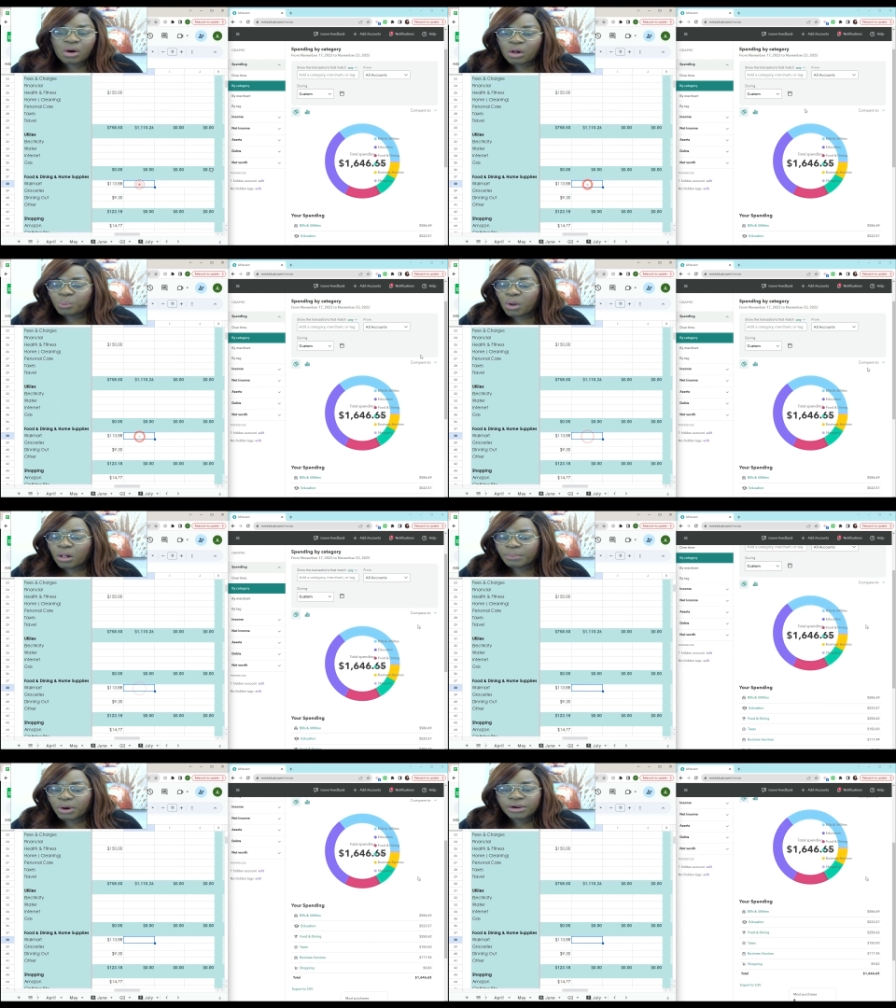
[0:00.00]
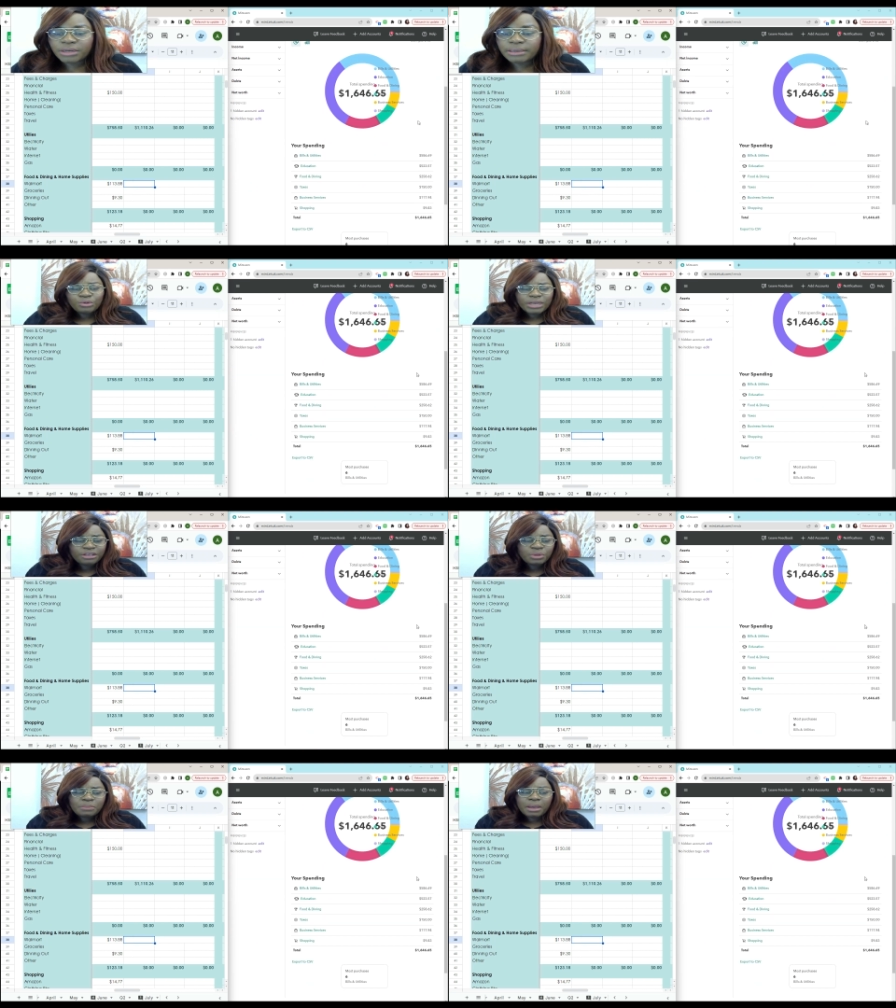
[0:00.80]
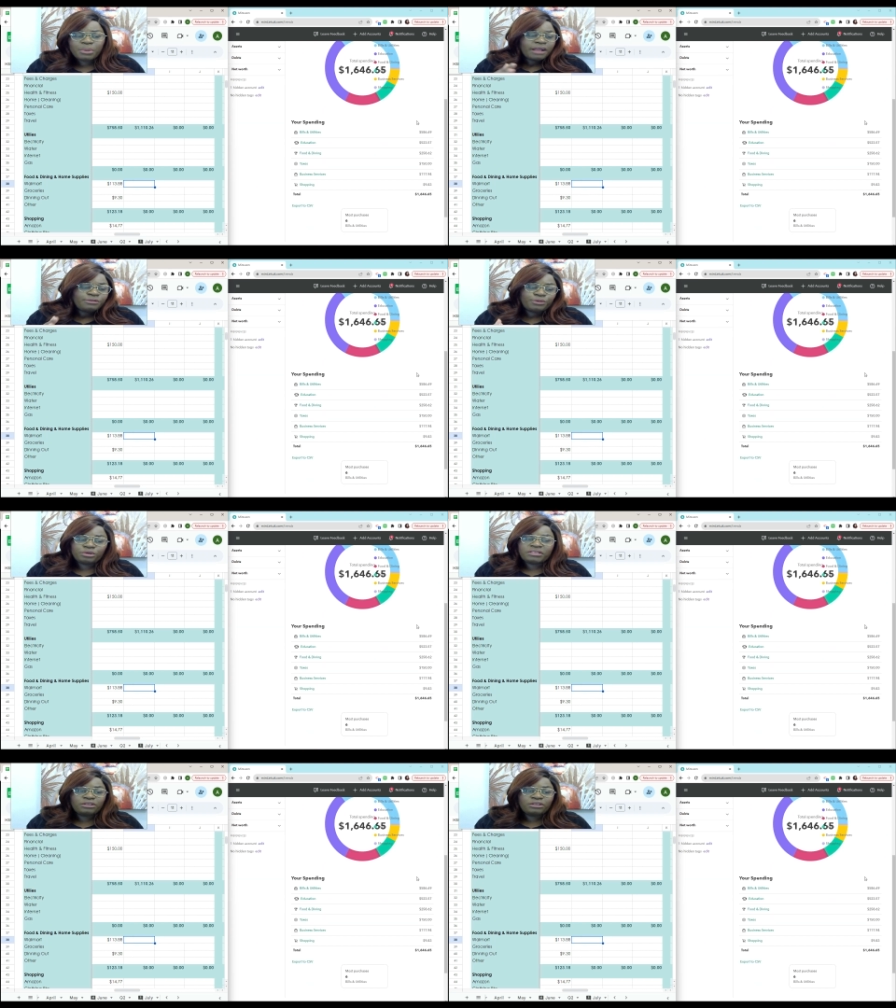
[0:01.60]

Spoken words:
all Walmart. You guys remember at first I